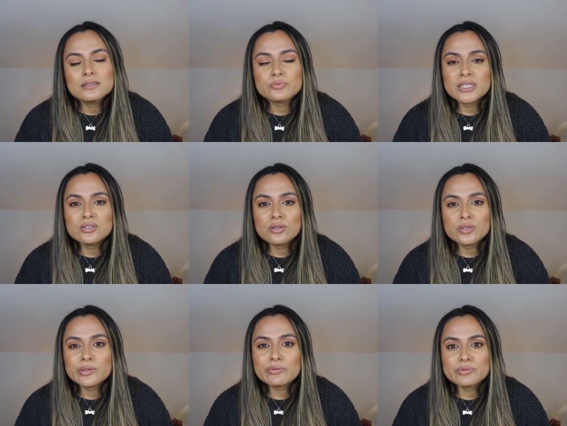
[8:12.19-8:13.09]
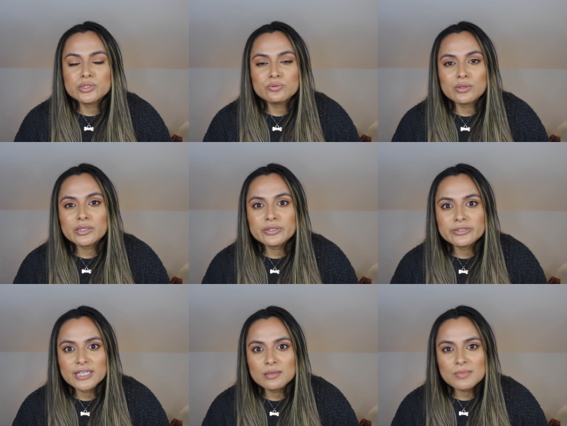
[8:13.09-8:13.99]
Retinol Youth Renewal
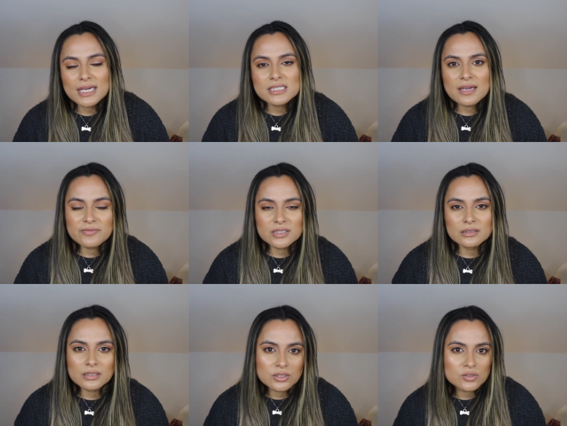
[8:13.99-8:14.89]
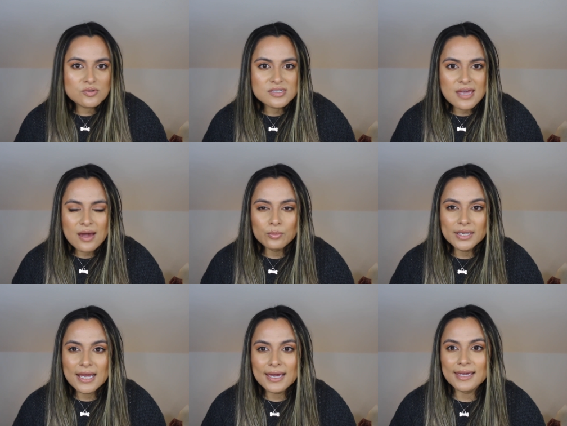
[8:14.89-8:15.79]
Cream, I definitely use that
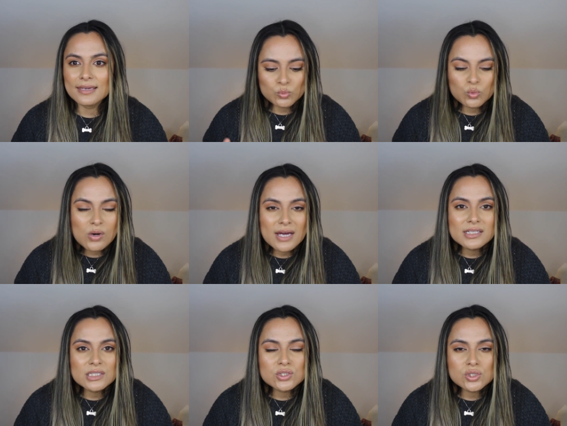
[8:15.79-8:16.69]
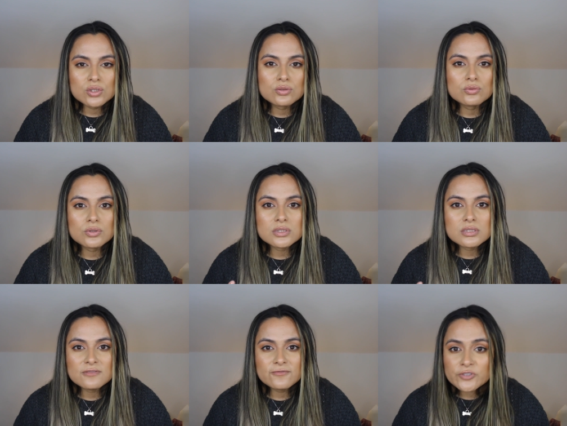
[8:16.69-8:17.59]
when I want it to
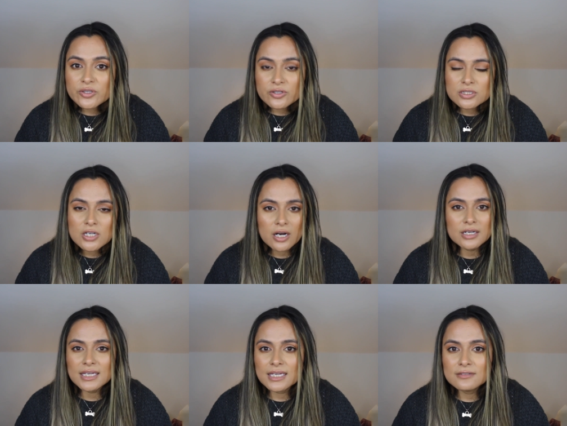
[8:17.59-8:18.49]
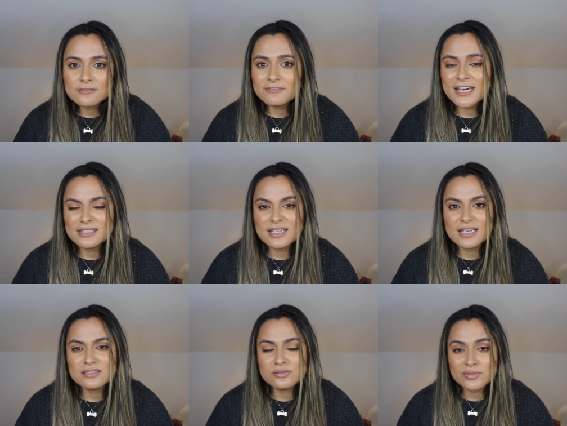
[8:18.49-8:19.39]
further target fine
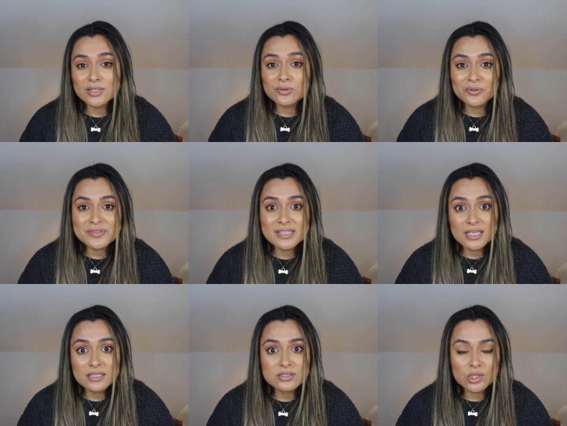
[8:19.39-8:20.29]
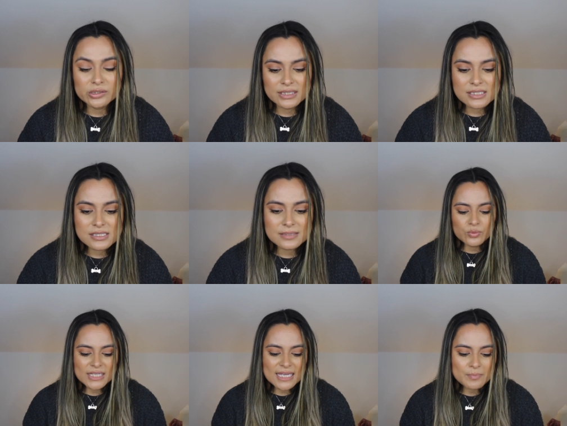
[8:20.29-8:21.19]
lines, wrinkles, and dullness.
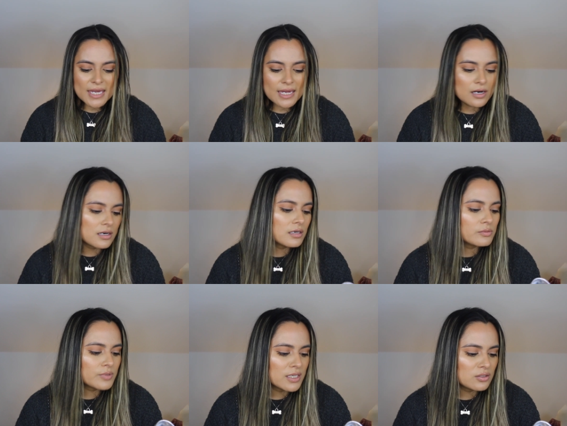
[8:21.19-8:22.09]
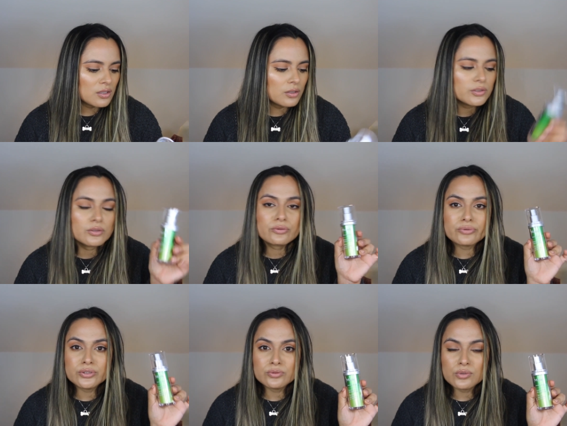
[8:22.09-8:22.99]
When I pair Retinol Youth
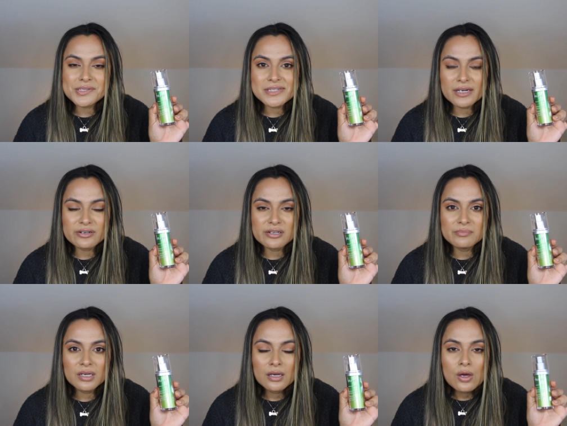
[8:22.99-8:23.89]
Renewal Serum